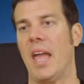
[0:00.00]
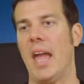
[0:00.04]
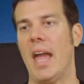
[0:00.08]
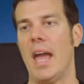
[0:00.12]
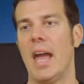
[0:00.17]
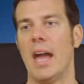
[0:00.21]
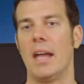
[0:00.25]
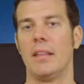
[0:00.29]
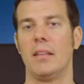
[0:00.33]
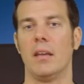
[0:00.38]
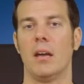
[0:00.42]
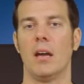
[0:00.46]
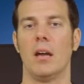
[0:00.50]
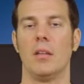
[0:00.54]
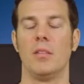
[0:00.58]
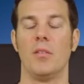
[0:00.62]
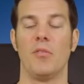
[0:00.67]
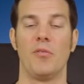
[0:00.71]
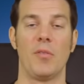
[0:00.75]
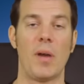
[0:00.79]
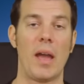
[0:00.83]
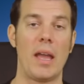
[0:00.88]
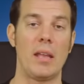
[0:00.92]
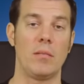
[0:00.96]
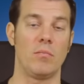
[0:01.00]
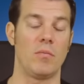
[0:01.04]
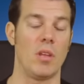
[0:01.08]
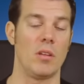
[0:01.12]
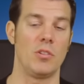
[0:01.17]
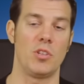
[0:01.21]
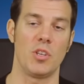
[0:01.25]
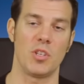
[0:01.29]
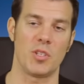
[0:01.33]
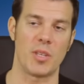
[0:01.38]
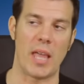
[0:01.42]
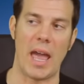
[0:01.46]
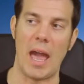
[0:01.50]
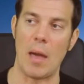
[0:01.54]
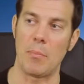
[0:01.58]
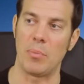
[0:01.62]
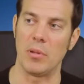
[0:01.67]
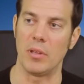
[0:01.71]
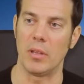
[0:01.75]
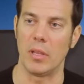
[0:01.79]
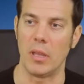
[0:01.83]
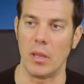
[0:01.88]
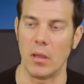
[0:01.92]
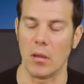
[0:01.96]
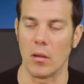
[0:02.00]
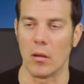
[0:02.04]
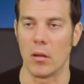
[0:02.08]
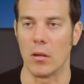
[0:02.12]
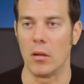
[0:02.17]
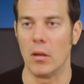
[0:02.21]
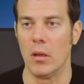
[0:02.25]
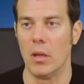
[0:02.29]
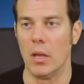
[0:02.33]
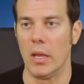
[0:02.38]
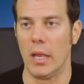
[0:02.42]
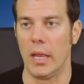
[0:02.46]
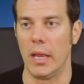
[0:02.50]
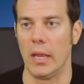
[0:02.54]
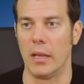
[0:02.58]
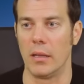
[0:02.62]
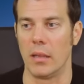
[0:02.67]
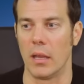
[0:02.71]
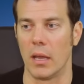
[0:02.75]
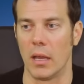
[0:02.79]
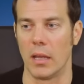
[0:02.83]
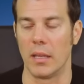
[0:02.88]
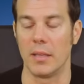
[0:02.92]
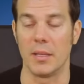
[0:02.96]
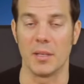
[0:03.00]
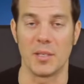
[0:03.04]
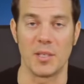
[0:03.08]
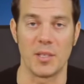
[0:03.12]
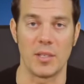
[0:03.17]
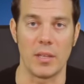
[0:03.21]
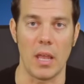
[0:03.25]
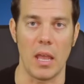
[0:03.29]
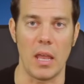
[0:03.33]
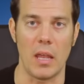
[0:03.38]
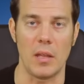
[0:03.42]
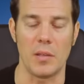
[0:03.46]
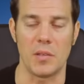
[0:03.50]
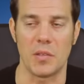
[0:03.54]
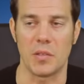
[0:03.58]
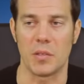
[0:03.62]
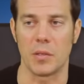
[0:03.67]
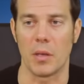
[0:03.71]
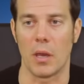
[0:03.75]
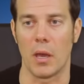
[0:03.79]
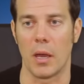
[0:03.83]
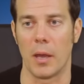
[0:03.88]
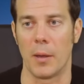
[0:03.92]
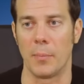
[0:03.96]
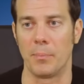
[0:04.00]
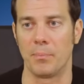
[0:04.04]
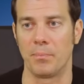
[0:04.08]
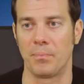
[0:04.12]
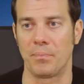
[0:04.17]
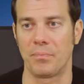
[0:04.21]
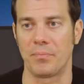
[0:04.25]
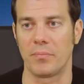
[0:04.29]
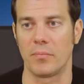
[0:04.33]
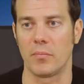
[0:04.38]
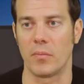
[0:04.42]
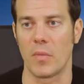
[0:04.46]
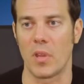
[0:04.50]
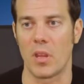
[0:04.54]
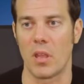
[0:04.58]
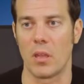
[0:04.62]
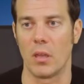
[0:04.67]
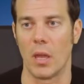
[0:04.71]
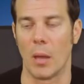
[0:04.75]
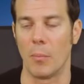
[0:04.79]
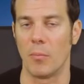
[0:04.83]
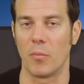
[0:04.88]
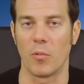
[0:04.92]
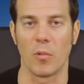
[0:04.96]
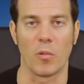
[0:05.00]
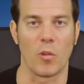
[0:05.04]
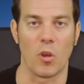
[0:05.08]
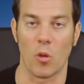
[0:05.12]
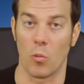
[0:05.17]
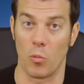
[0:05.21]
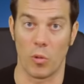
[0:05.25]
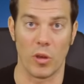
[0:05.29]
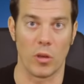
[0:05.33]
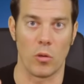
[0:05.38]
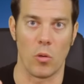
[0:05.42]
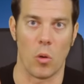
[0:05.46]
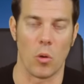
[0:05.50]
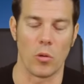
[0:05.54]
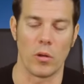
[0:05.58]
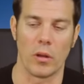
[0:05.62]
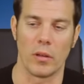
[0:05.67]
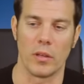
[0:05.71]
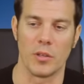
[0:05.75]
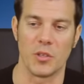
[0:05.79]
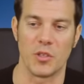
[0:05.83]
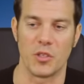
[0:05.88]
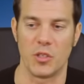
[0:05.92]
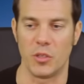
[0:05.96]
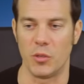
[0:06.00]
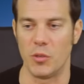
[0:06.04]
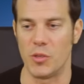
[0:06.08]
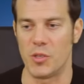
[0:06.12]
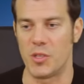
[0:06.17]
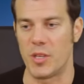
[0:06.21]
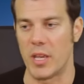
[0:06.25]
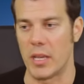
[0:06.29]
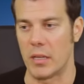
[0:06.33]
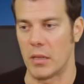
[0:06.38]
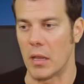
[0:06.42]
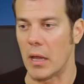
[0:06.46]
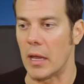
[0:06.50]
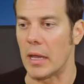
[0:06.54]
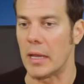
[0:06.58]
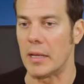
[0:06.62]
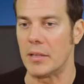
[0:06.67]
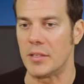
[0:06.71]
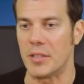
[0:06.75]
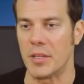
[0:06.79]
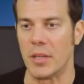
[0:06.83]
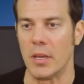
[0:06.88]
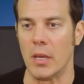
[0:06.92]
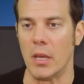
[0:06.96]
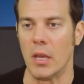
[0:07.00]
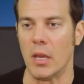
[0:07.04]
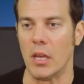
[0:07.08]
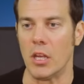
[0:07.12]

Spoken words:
And the fight that just happened here in the States, I'm recording this Tuesday night.